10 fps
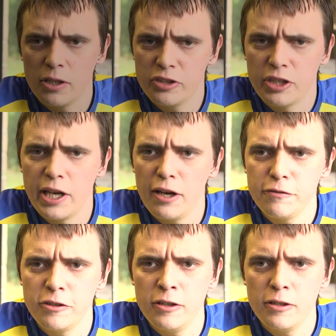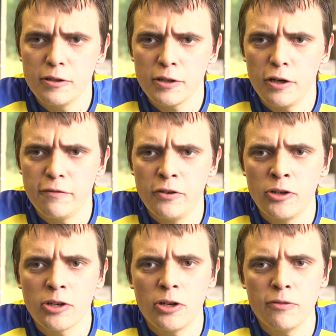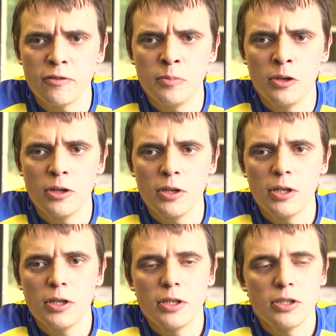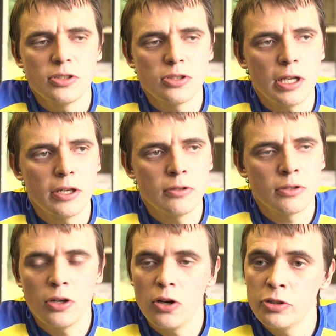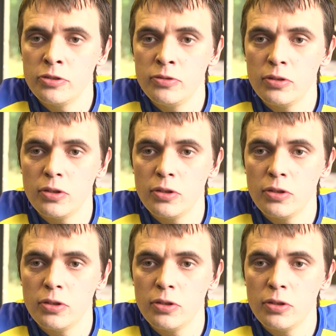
the day after, got a phone call from Slater and Gordon.